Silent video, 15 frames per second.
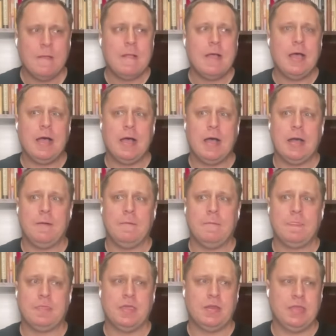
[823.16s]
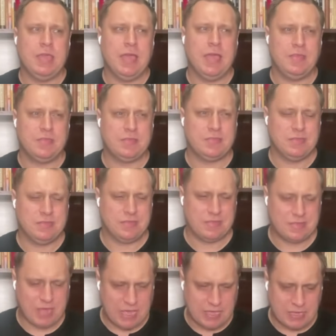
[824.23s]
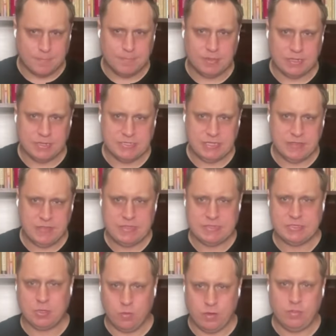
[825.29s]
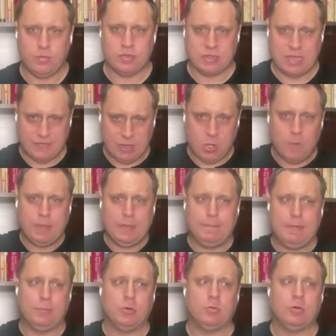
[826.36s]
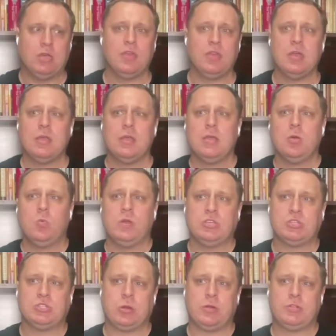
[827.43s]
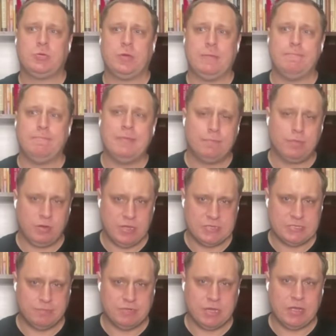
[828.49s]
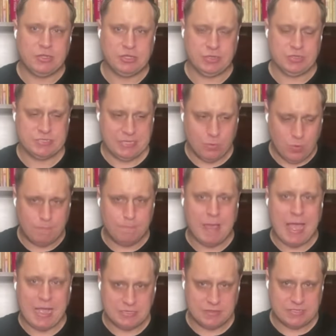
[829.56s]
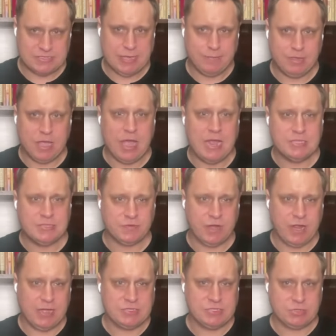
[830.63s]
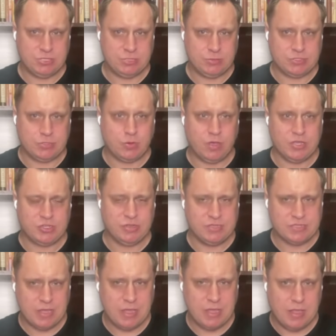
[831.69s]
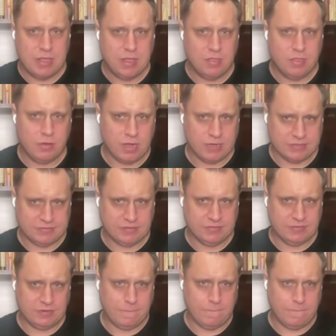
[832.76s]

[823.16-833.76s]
And he had this psychic ability that he's going through his life and helping people with. When he started to remember his abductions, he went back to the same guides for answers to his questions. They're non-existent.